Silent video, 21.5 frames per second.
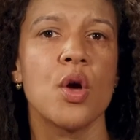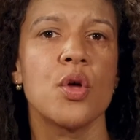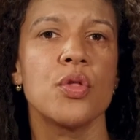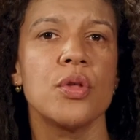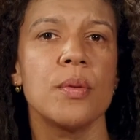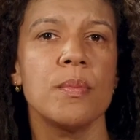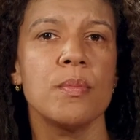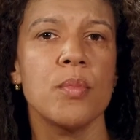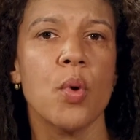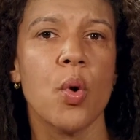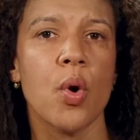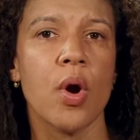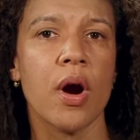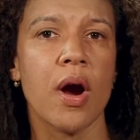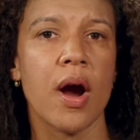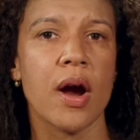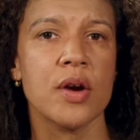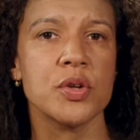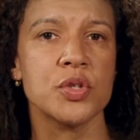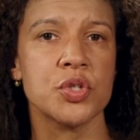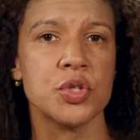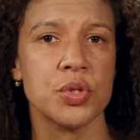The more
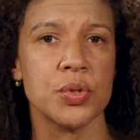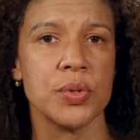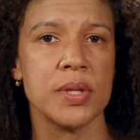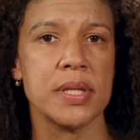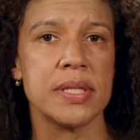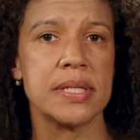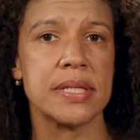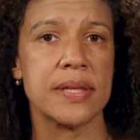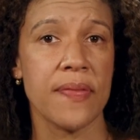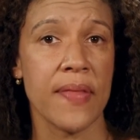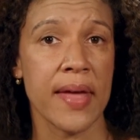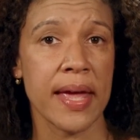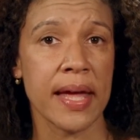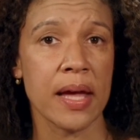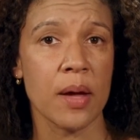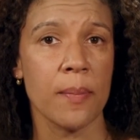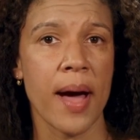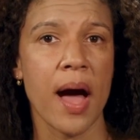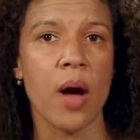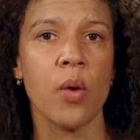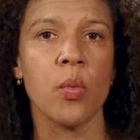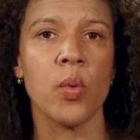our students think
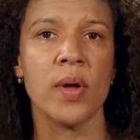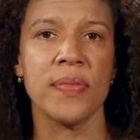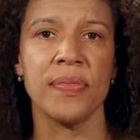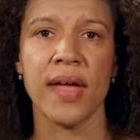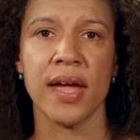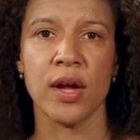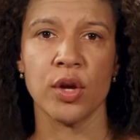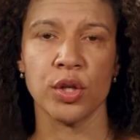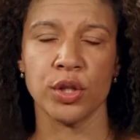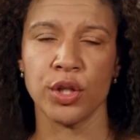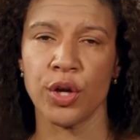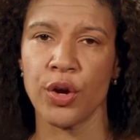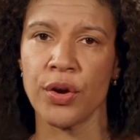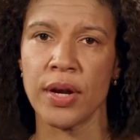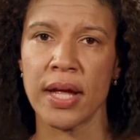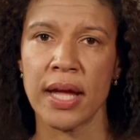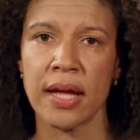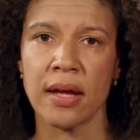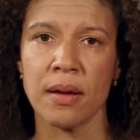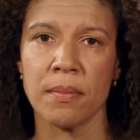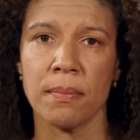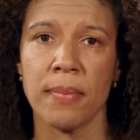about what they are
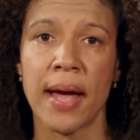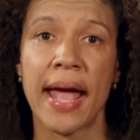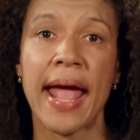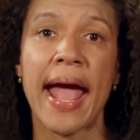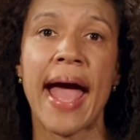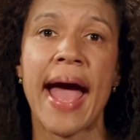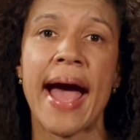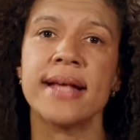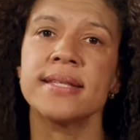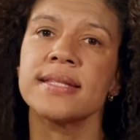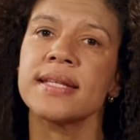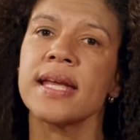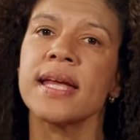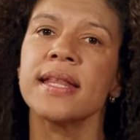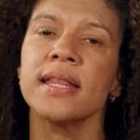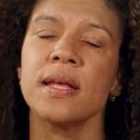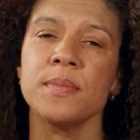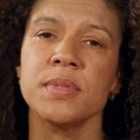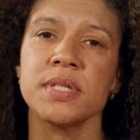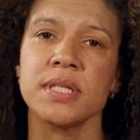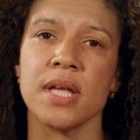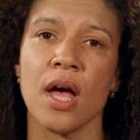learning by asking
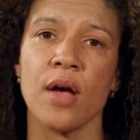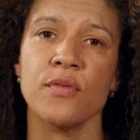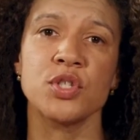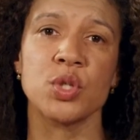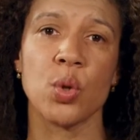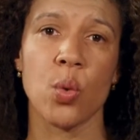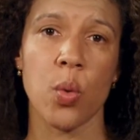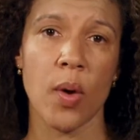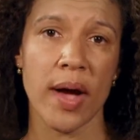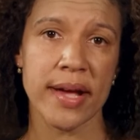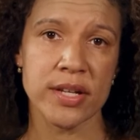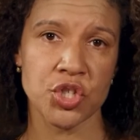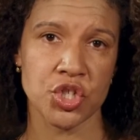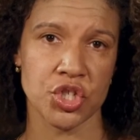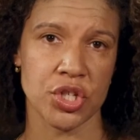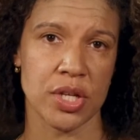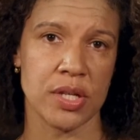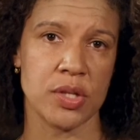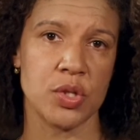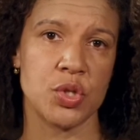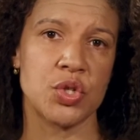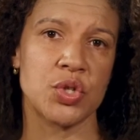themselves
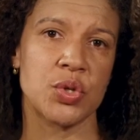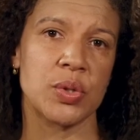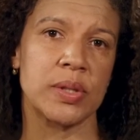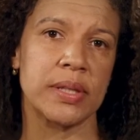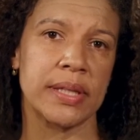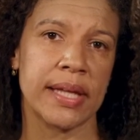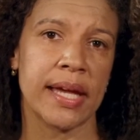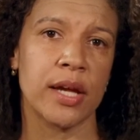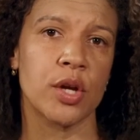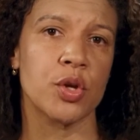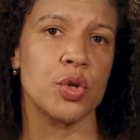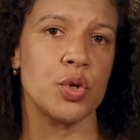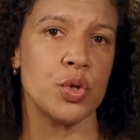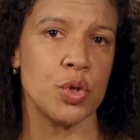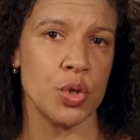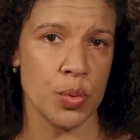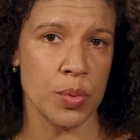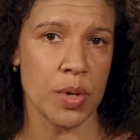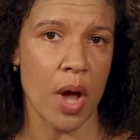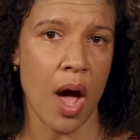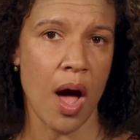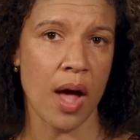questions to link
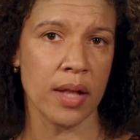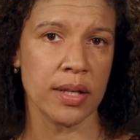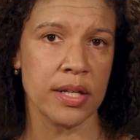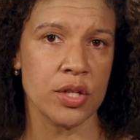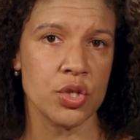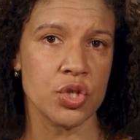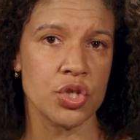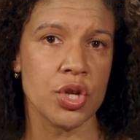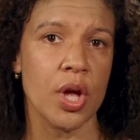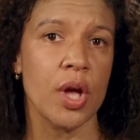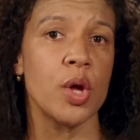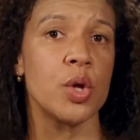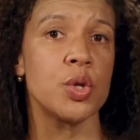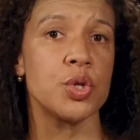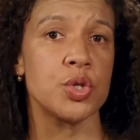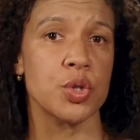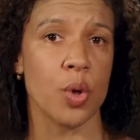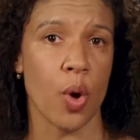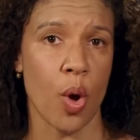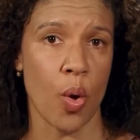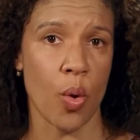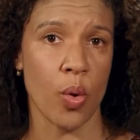new knowledge
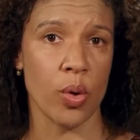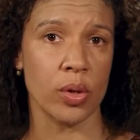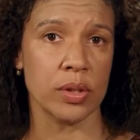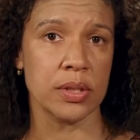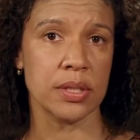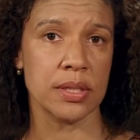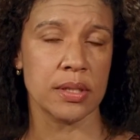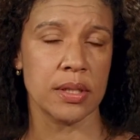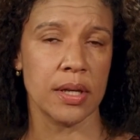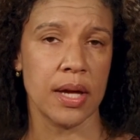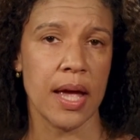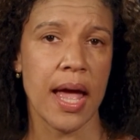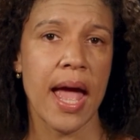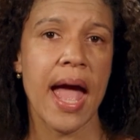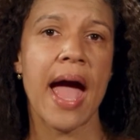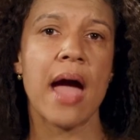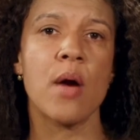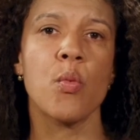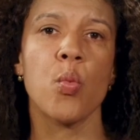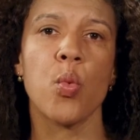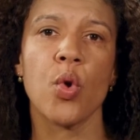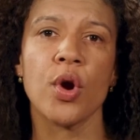to old
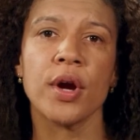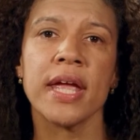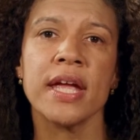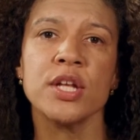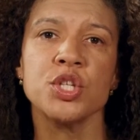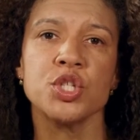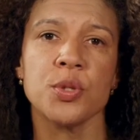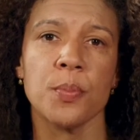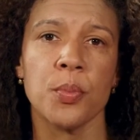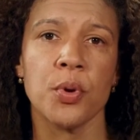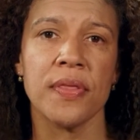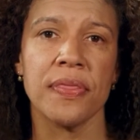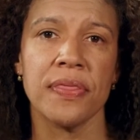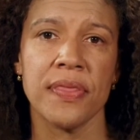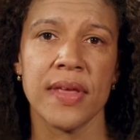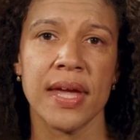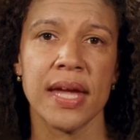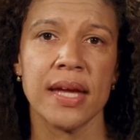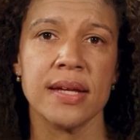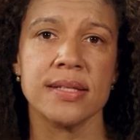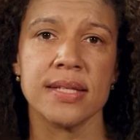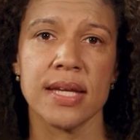and working to put
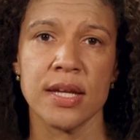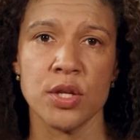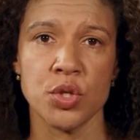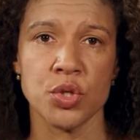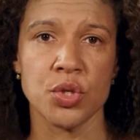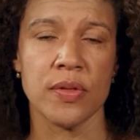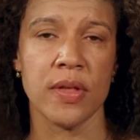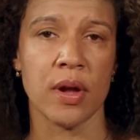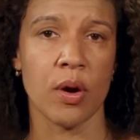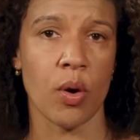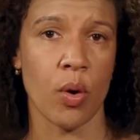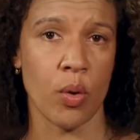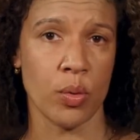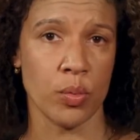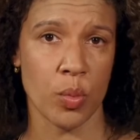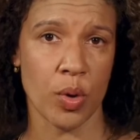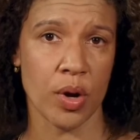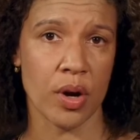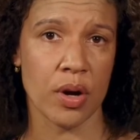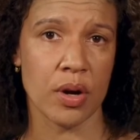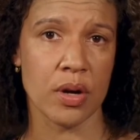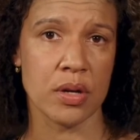things into their own
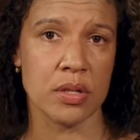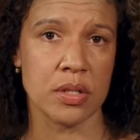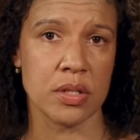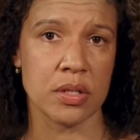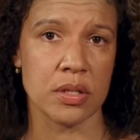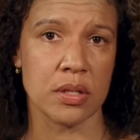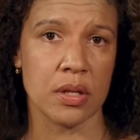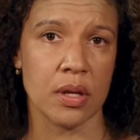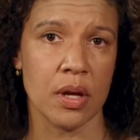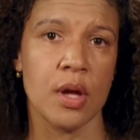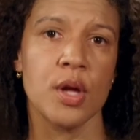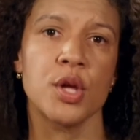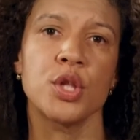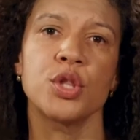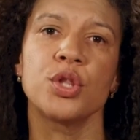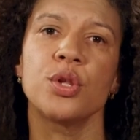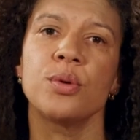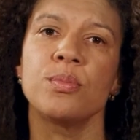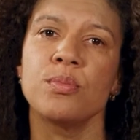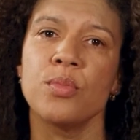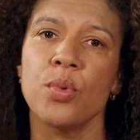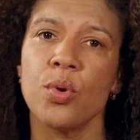words,
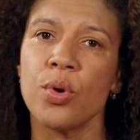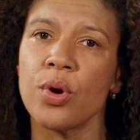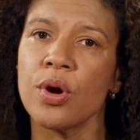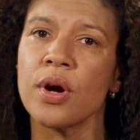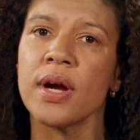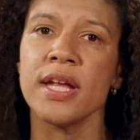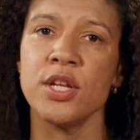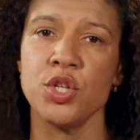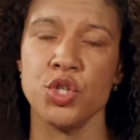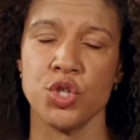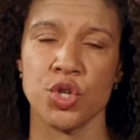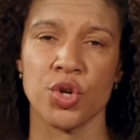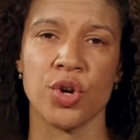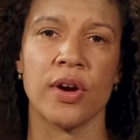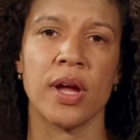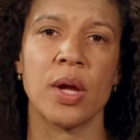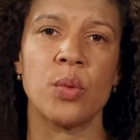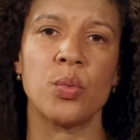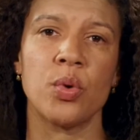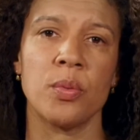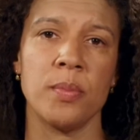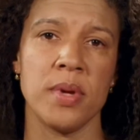the more
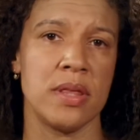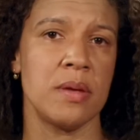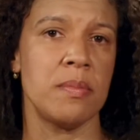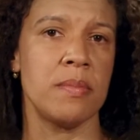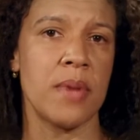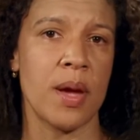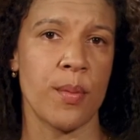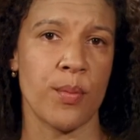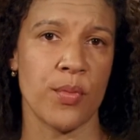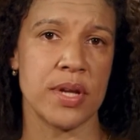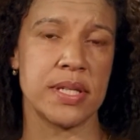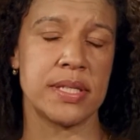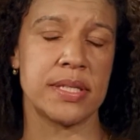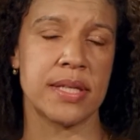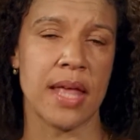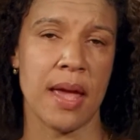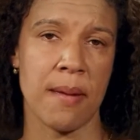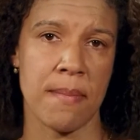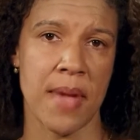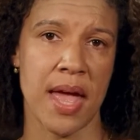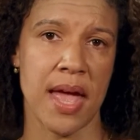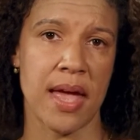enduring will be the memories
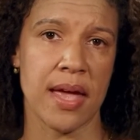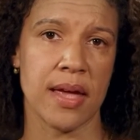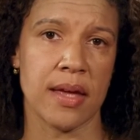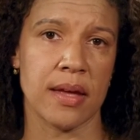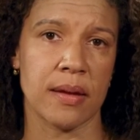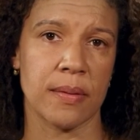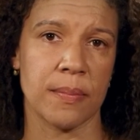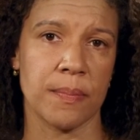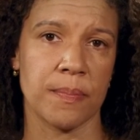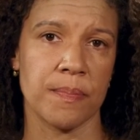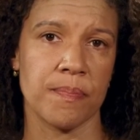they make.